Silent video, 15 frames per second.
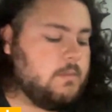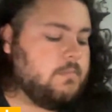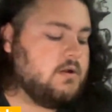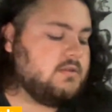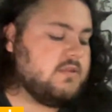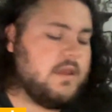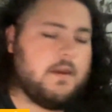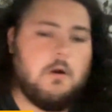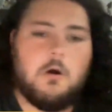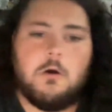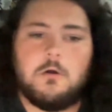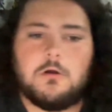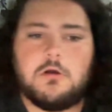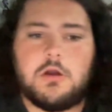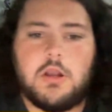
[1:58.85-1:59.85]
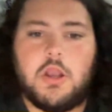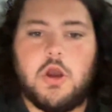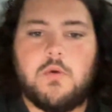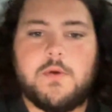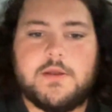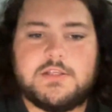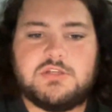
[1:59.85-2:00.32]
but they are
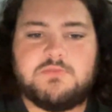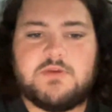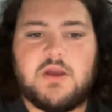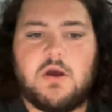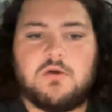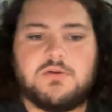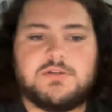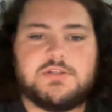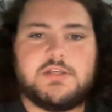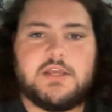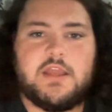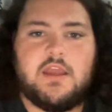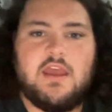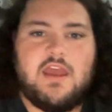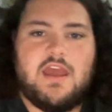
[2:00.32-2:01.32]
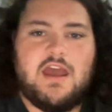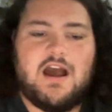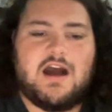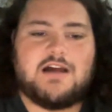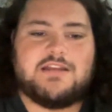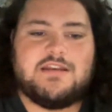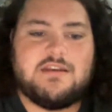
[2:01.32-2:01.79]
going to be hosting
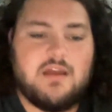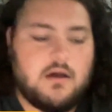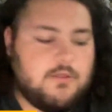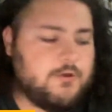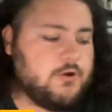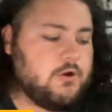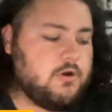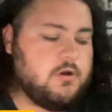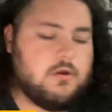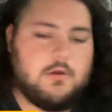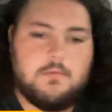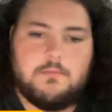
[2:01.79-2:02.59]
another